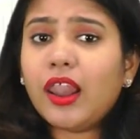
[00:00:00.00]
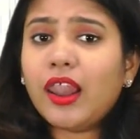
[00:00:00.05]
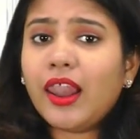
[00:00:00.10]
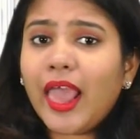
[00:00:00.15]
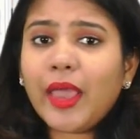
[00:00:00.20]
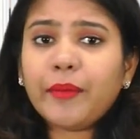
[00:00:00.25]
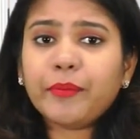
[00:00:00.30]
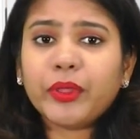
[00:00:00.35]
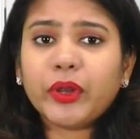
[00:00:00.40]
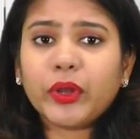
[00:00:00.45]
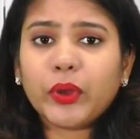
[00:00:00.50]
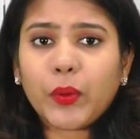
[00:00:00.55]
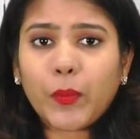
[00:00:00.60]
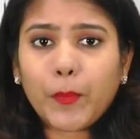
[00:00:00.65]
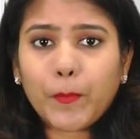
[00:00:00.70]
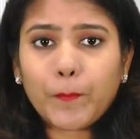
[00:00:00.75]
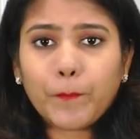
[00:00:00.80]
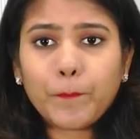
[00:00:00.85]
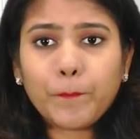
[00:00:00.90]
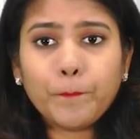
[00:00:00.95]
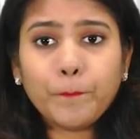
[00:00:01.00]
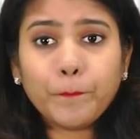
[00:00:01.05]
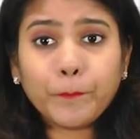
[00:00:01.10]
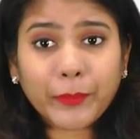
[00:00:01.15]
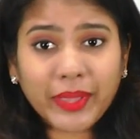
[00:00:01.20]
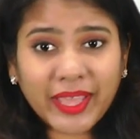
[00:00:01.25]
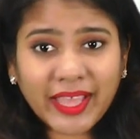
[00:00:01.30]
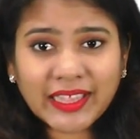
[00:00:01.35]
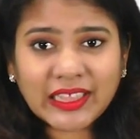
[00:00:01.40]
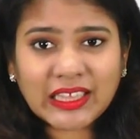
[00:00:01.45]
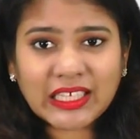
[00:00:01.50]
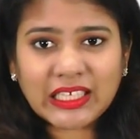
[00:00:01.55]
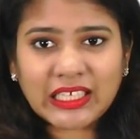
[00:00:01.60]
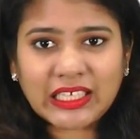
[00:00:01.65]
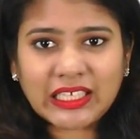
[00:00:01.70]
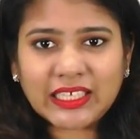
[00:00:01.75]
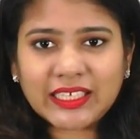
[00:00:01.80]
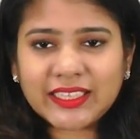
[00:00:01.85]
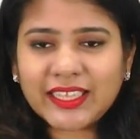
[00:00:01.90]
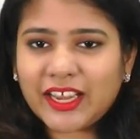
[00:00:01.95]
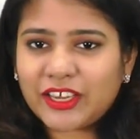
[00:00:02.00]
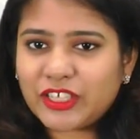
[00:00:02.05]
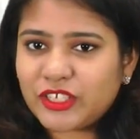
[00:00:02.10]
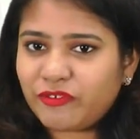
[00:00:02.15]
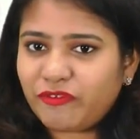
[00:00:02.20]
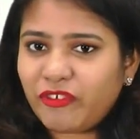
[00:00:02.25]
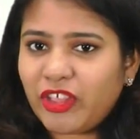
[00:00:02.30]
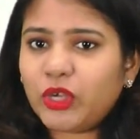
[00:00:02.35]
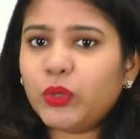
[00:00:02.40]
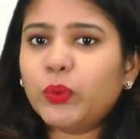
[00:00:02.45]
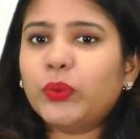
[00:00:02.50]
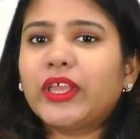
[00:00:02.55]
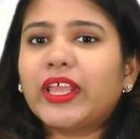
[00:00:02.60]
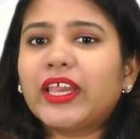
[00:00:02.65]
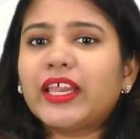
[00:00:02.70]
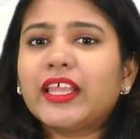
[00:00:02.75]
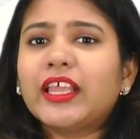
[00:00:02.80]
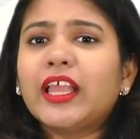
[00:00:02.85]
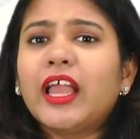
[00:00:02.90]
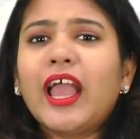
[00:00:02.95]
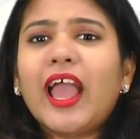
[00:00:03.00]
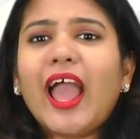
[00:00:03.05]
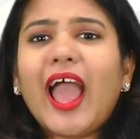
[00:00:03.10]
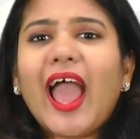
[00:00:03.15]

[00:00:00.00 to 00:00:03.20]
lemon, methi that is fenugreek